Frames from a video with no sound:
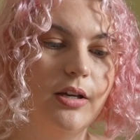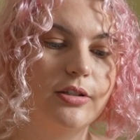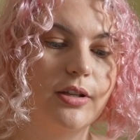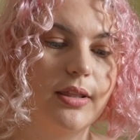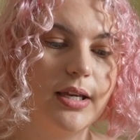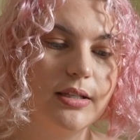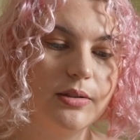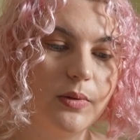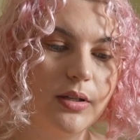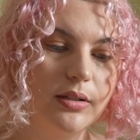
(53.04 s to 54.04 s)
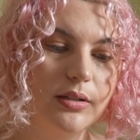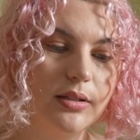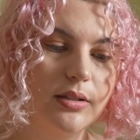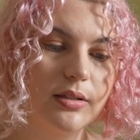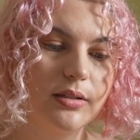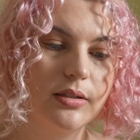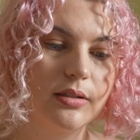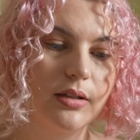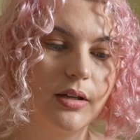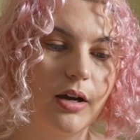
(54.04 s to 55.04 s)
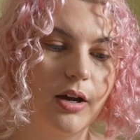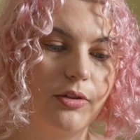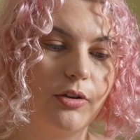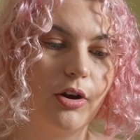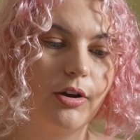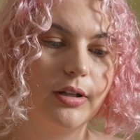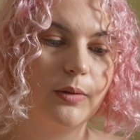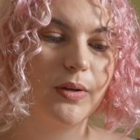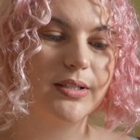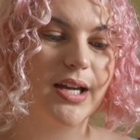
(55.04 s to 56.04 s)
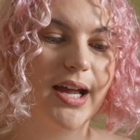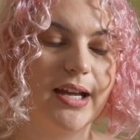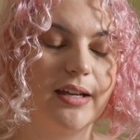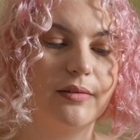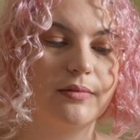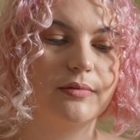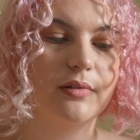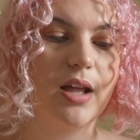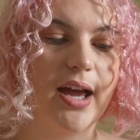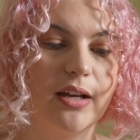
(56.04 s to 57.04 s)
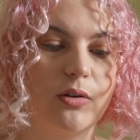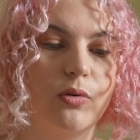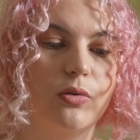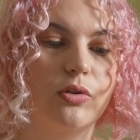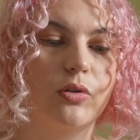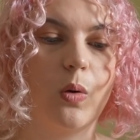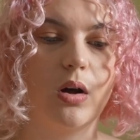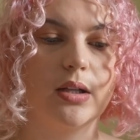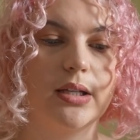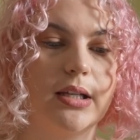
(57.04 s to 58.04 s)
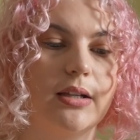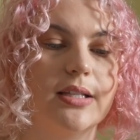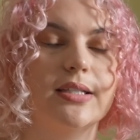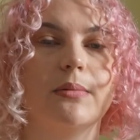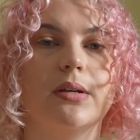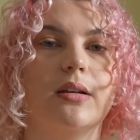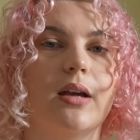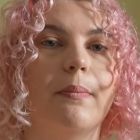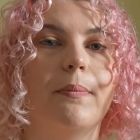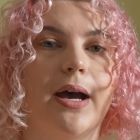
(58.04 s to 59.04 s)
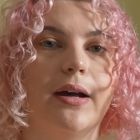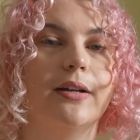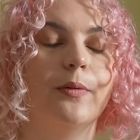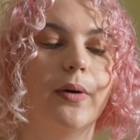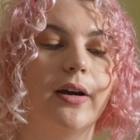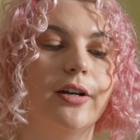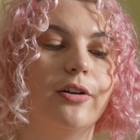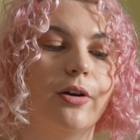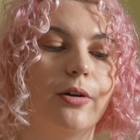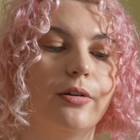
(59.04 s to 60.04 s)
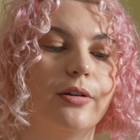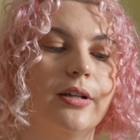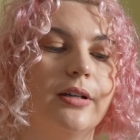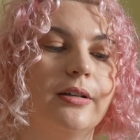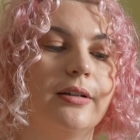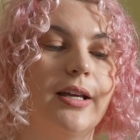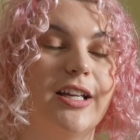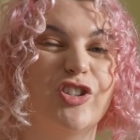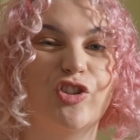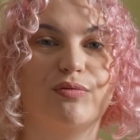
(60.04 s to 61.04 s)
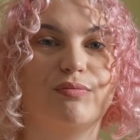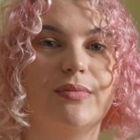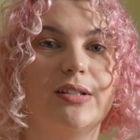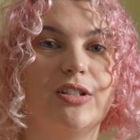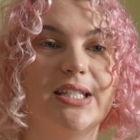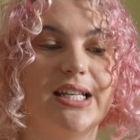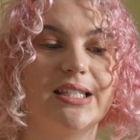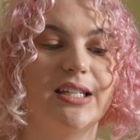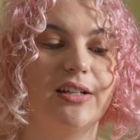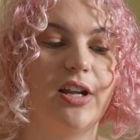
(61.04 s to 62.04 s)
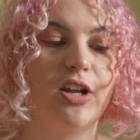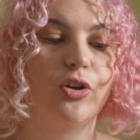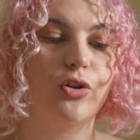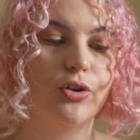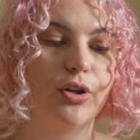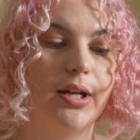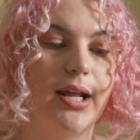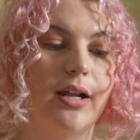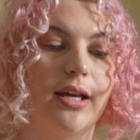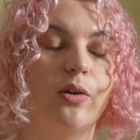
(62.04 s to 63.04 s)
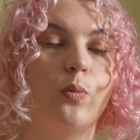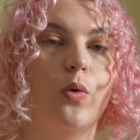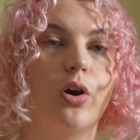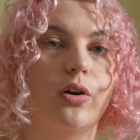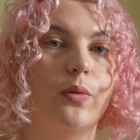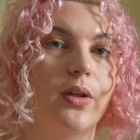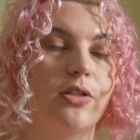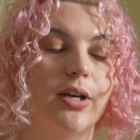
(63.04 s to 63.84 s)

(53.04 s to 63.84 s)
So these ones are the only ones I like or good quality. There's something about it where I know it's decent and good and I can work with